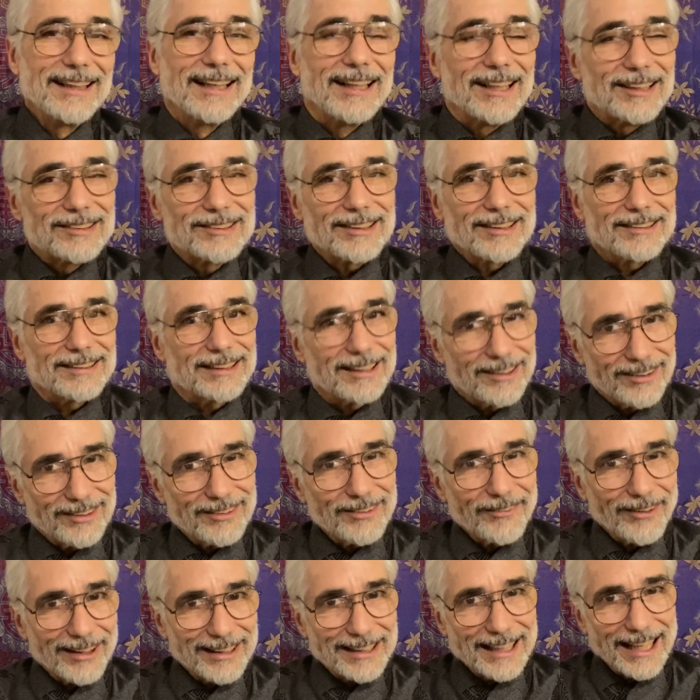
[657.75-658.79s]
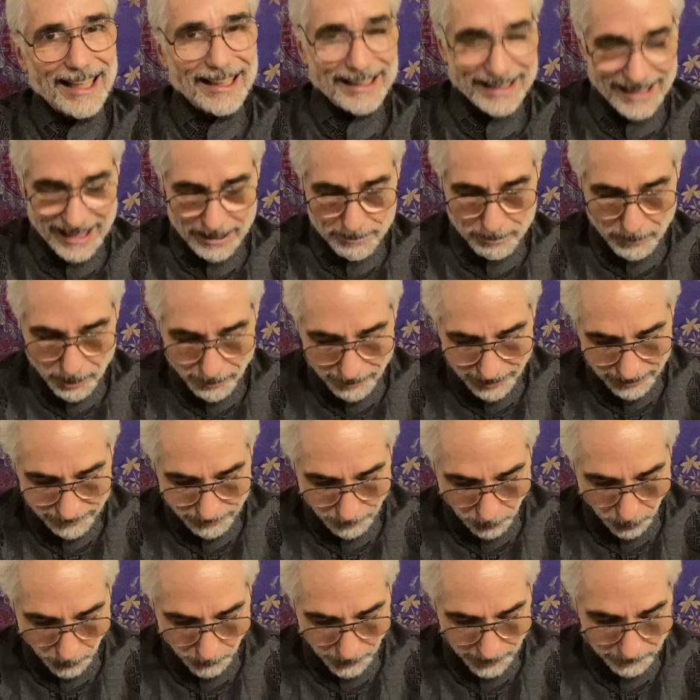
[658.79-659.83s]
So, you know, you want to kind of keep moving
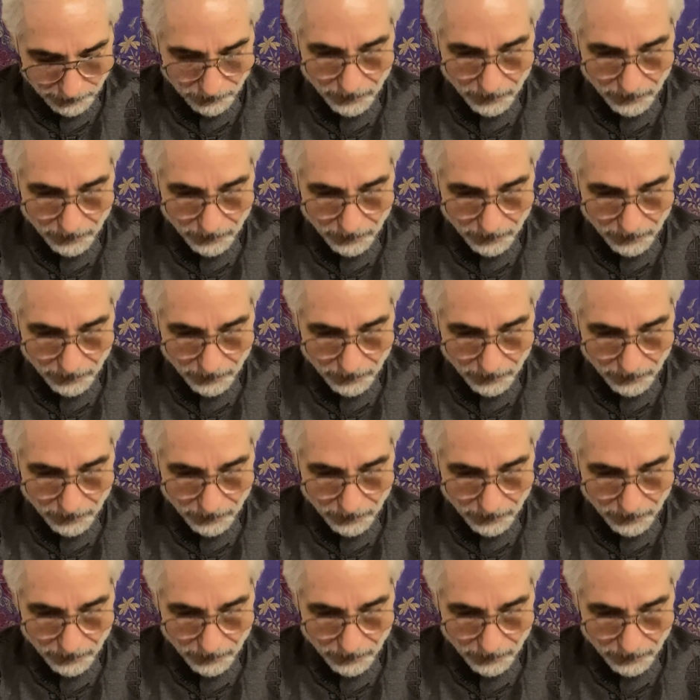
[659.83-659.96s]
forward.